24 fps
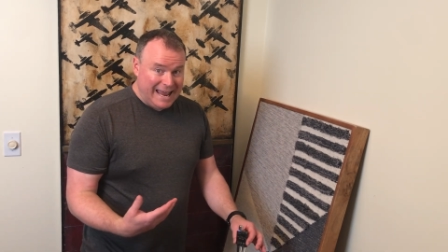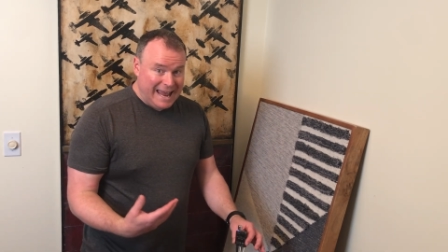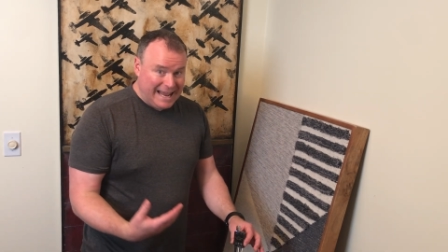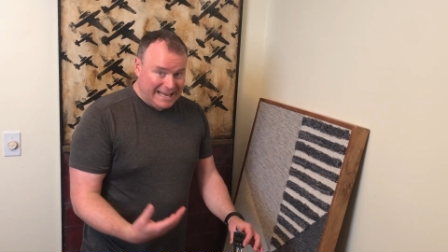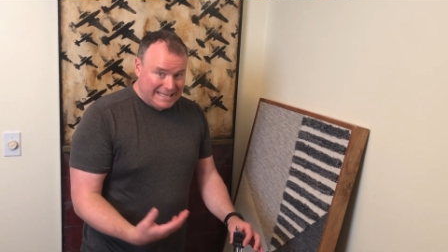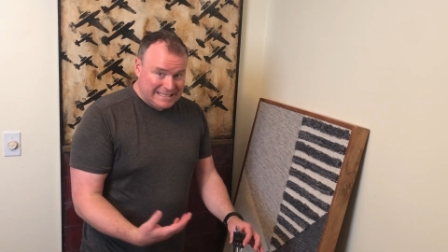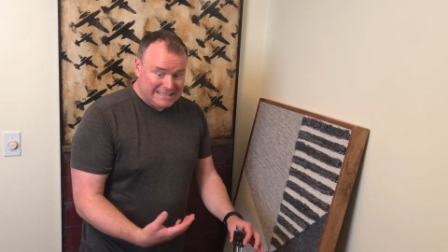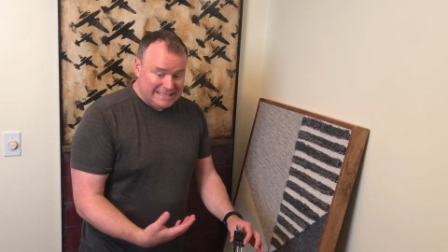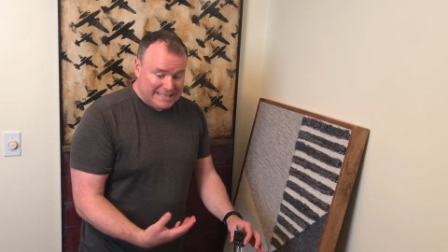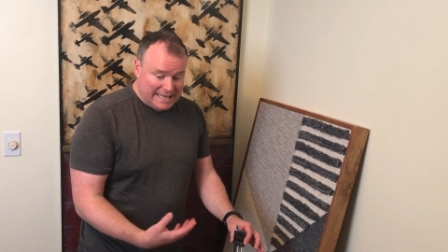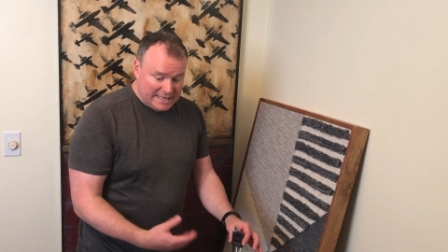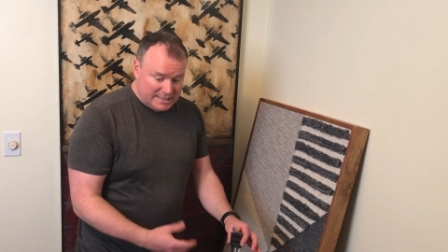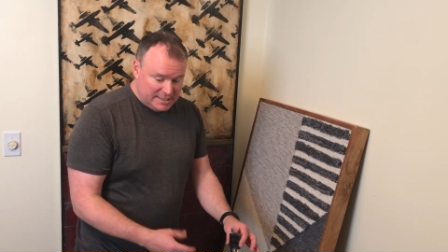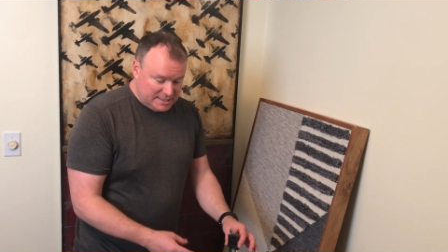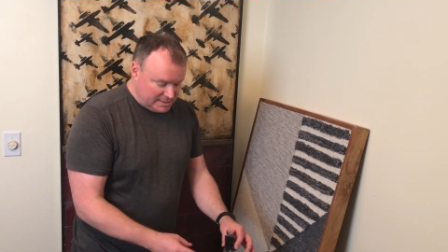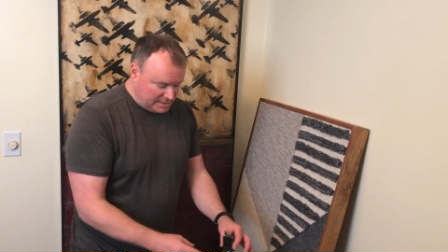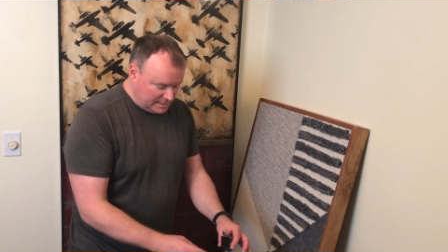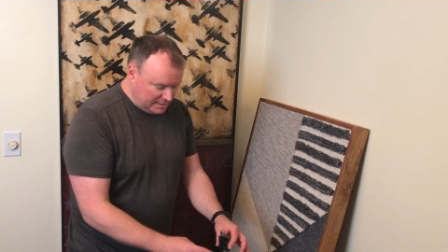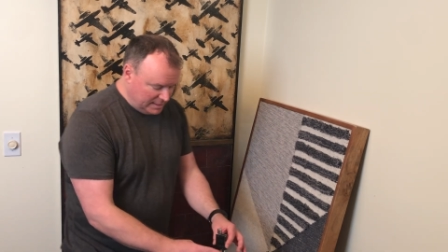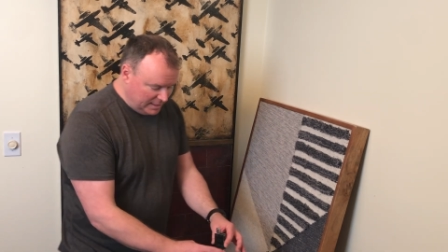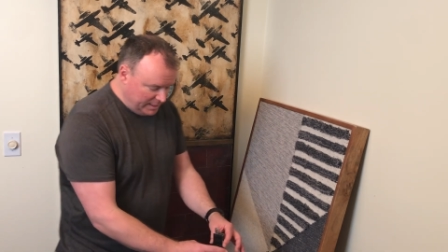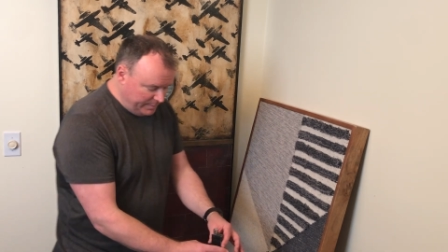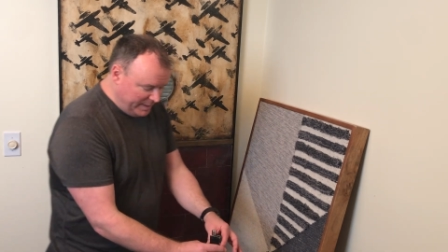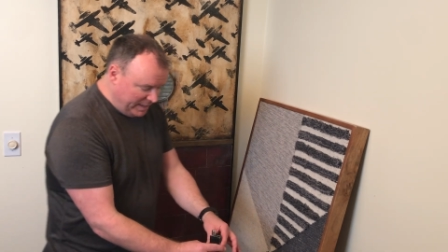
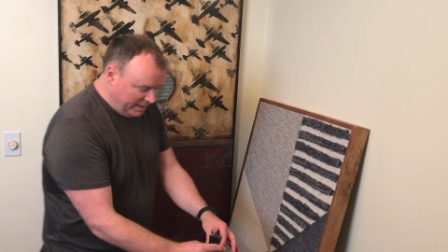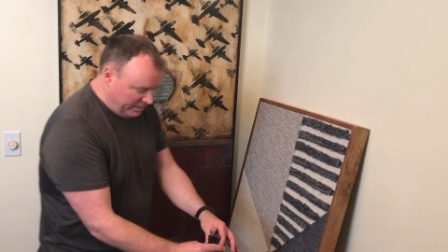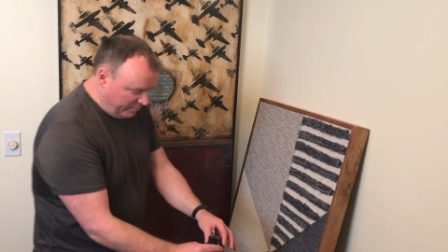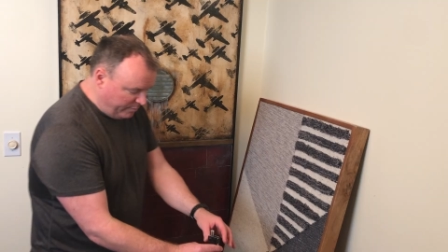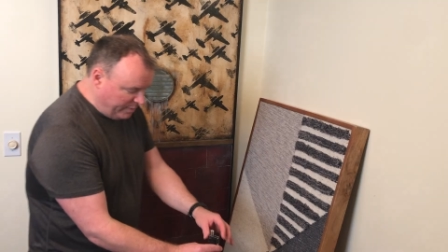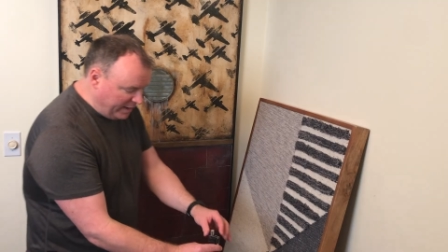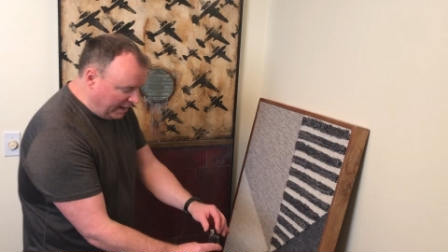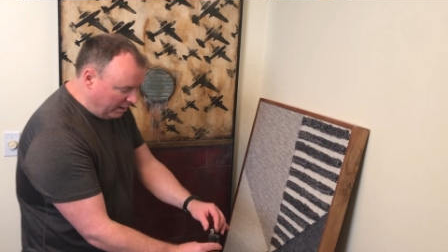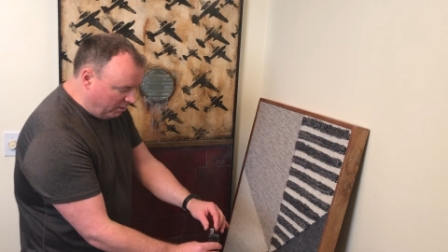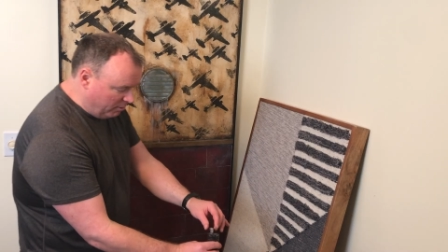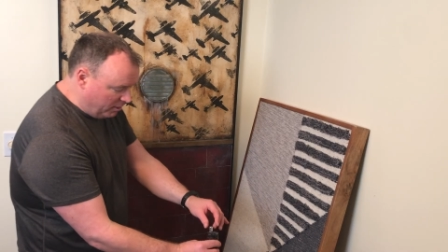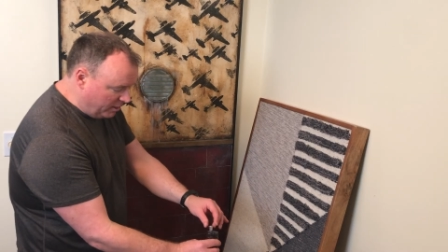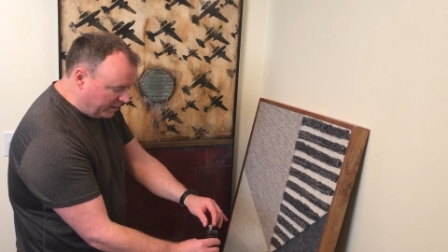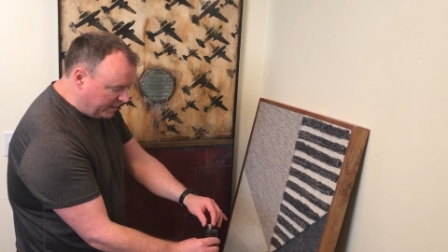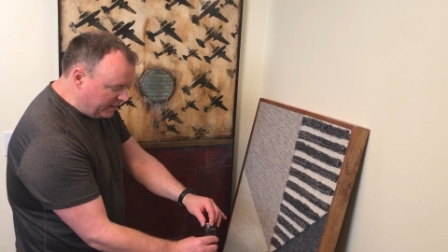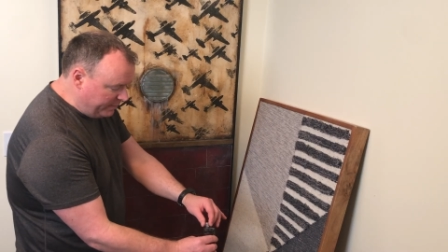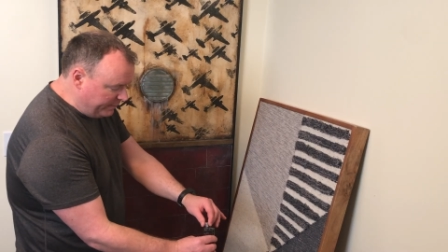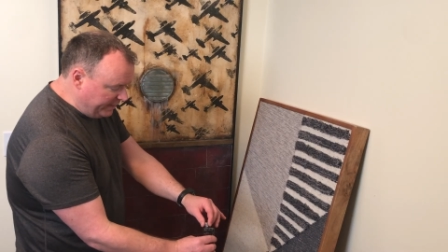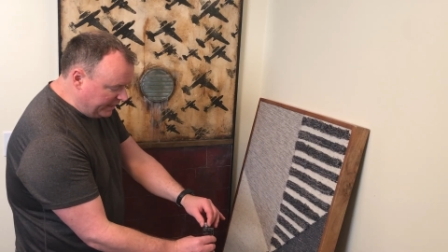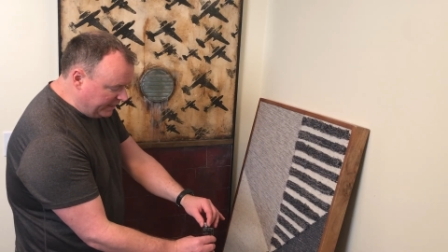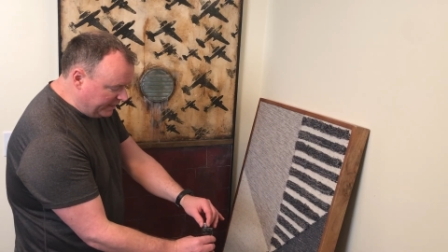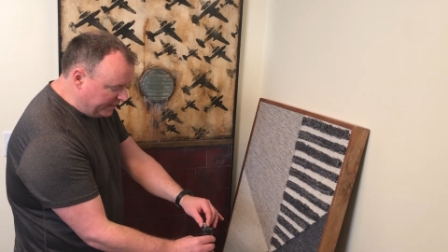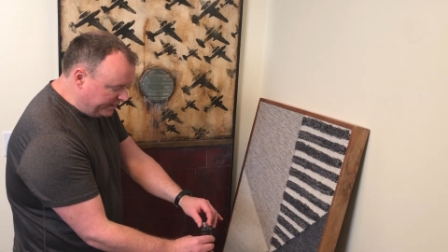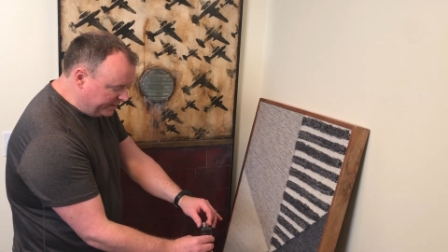excess amount of power
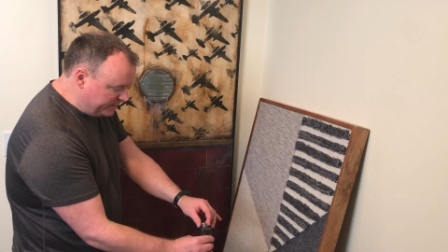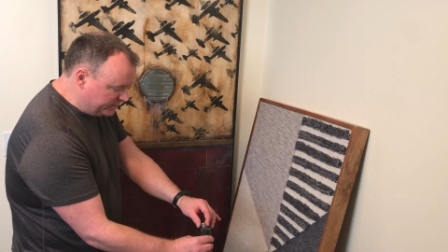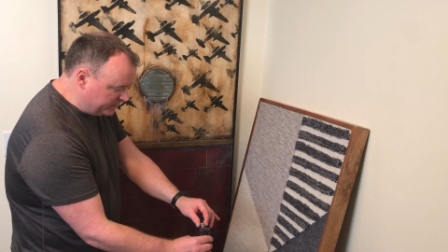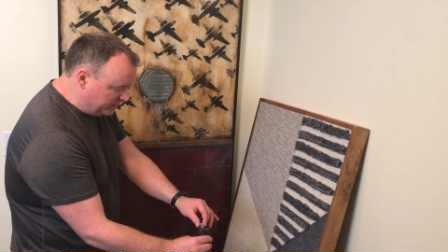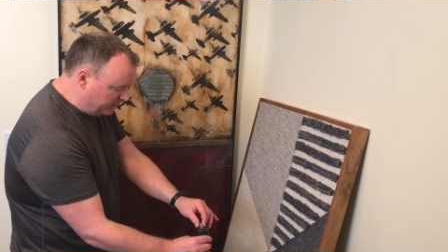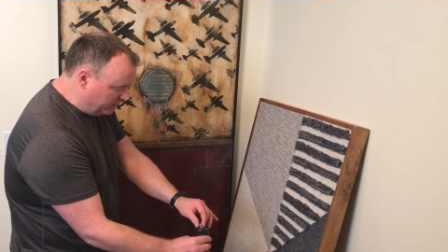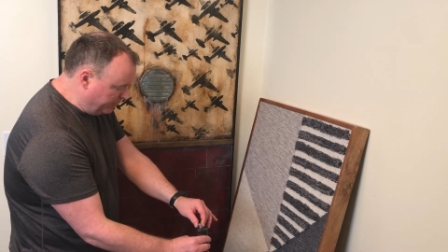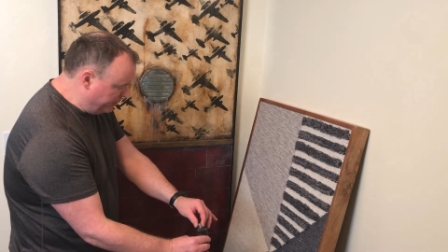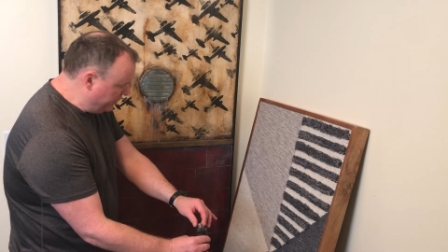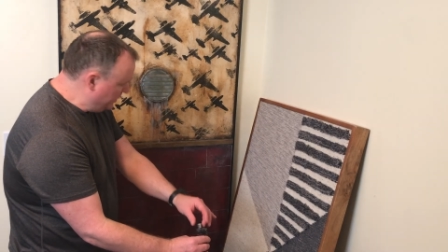coming out of this little